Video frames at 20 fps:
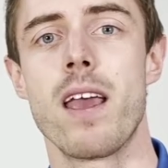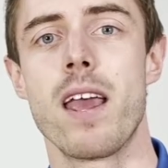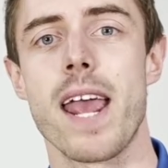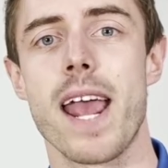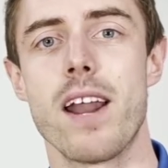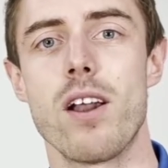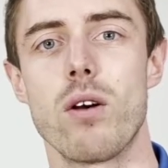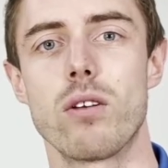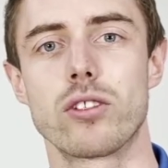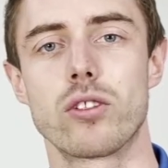
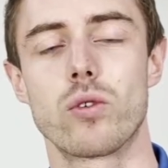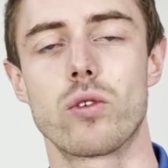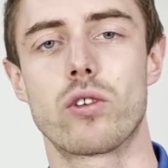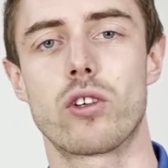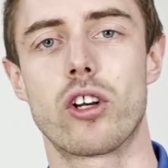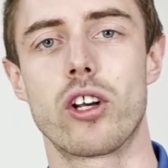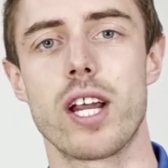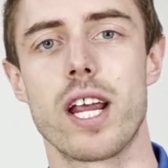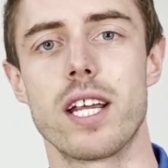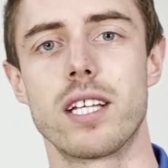and also
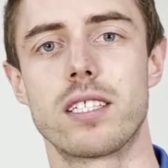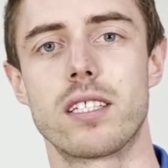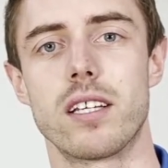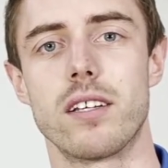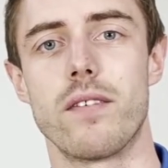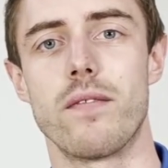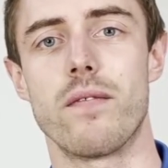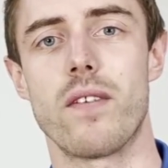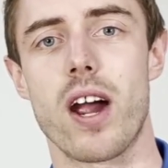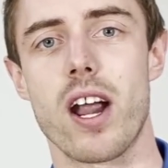create an
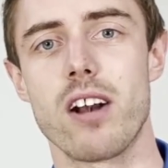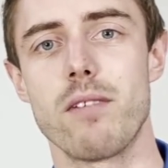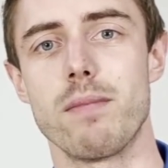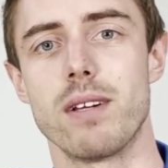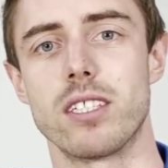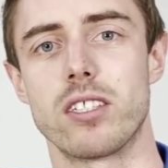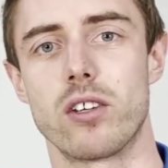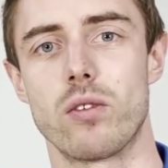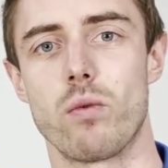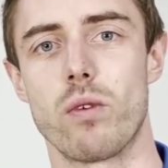
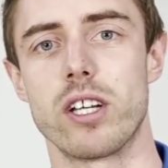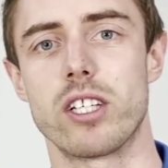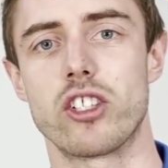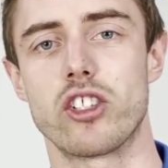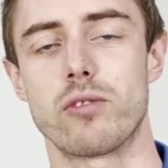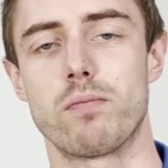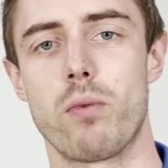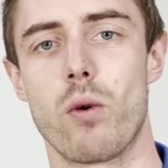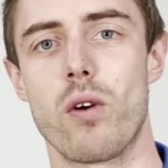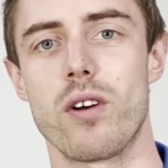environment in which
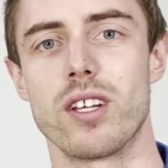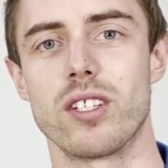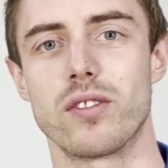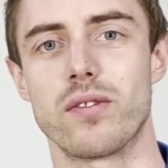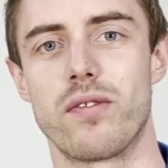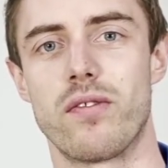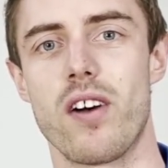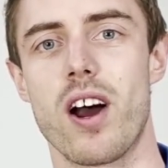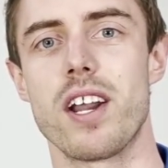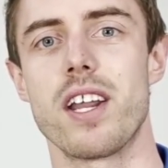sport is
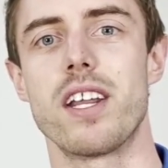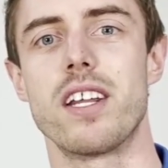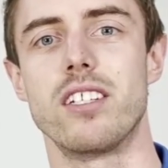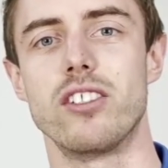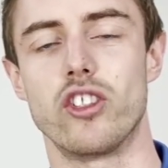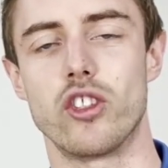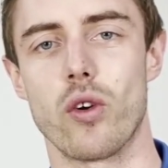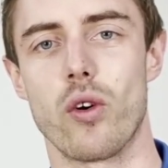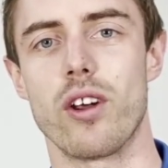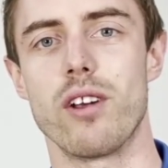fun and
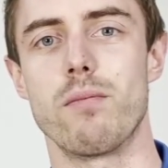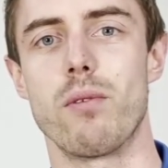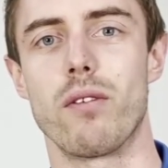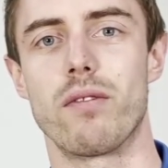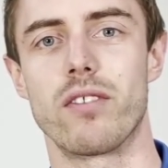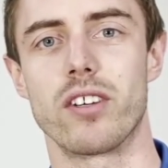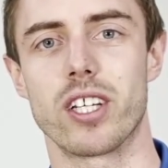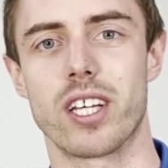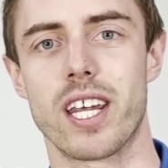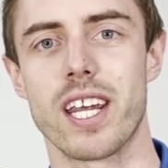enjoyable
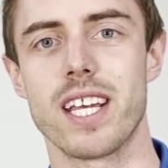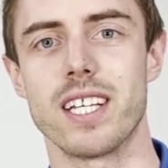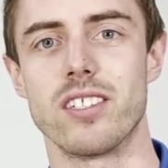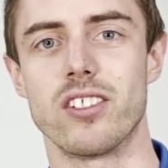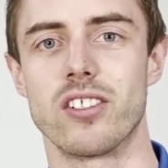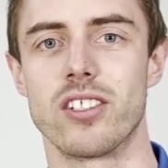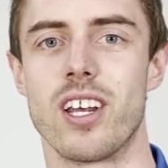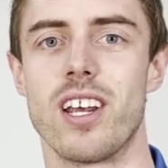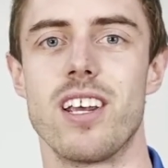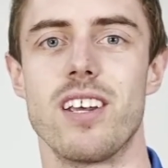for
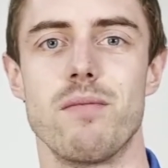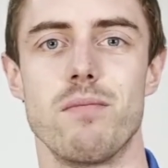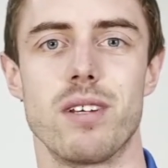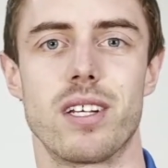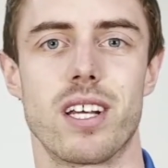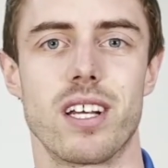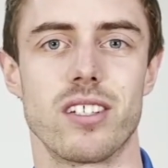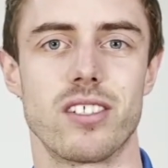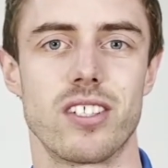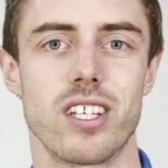kids,
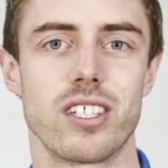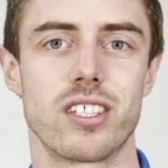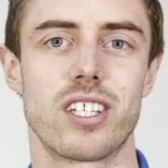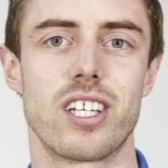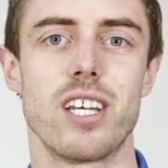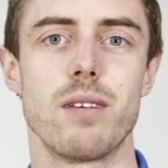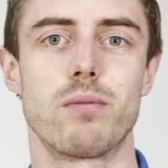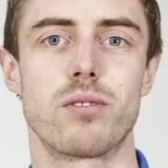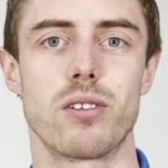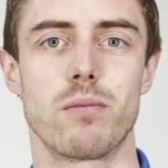because this
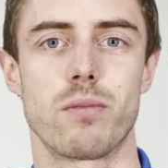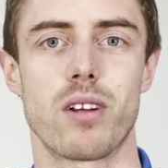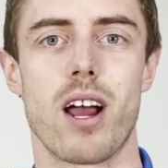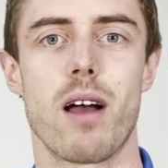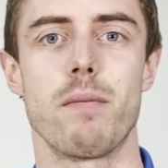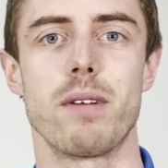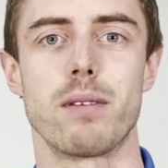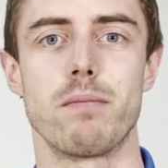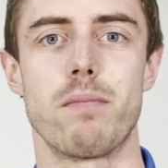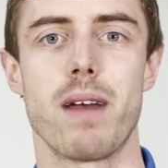keeps them
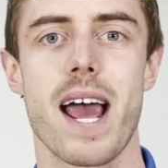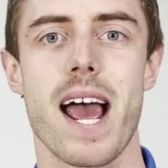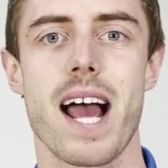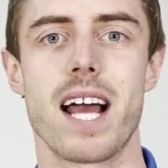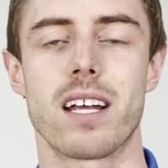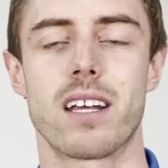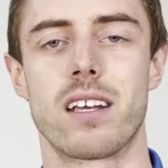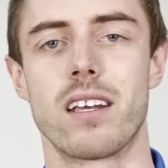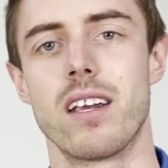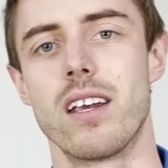coming
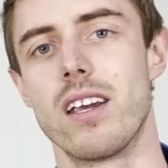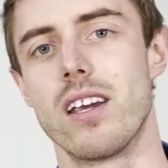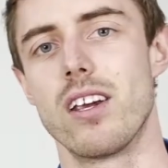back.